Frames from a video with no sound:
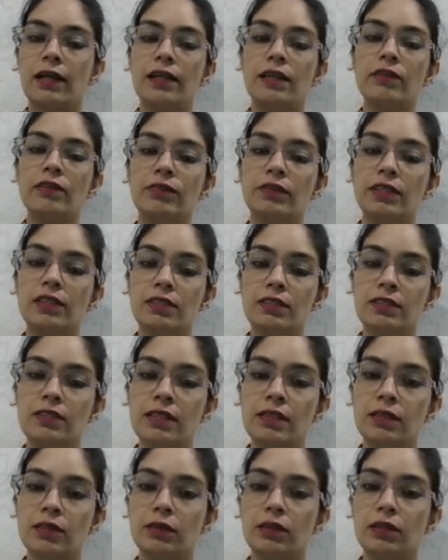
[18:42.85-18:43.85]
If this
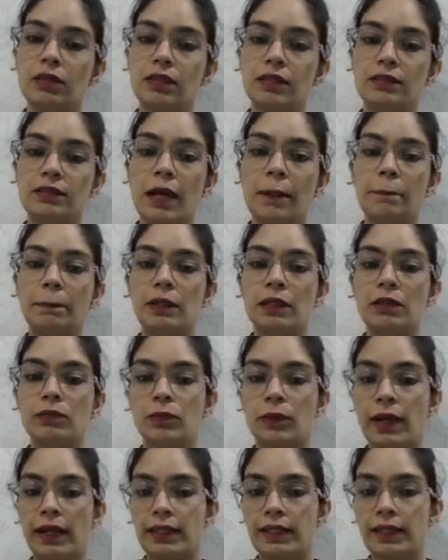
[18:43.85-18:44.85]
is an example
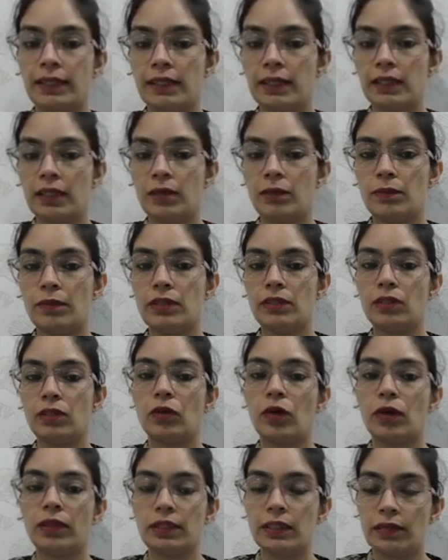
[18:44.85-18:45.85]
of quadratic
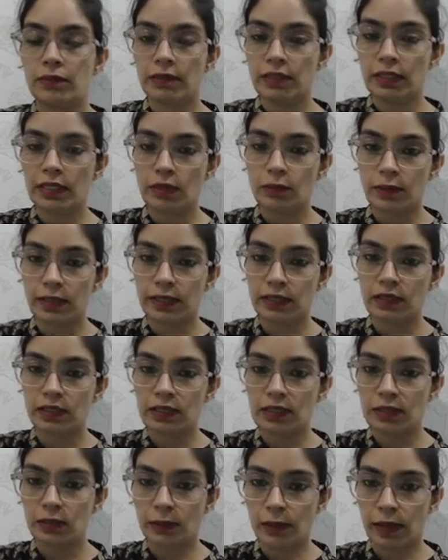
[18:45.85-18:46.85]
equation or the given
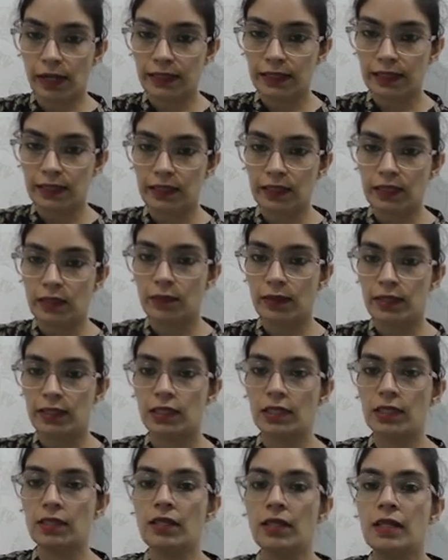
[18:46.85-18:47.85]
equation is quadratic
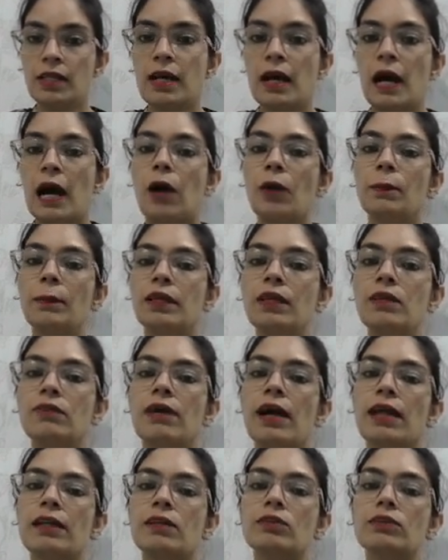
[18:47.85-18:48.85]
equation, how
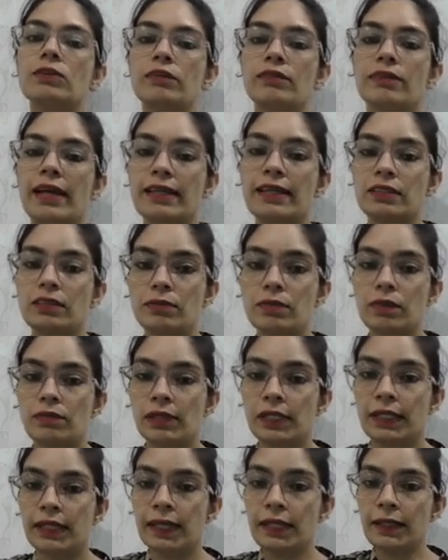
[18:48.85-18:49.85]
many values of x we
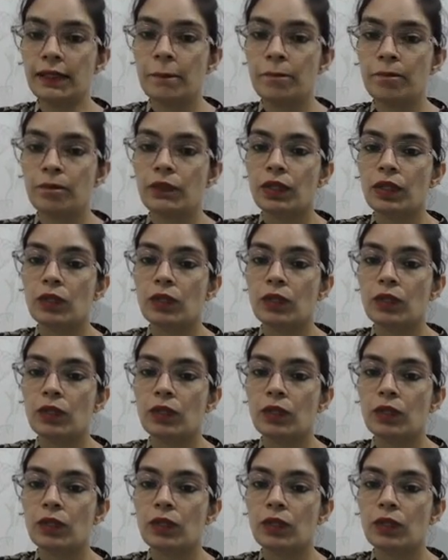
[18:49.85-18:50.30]
will get?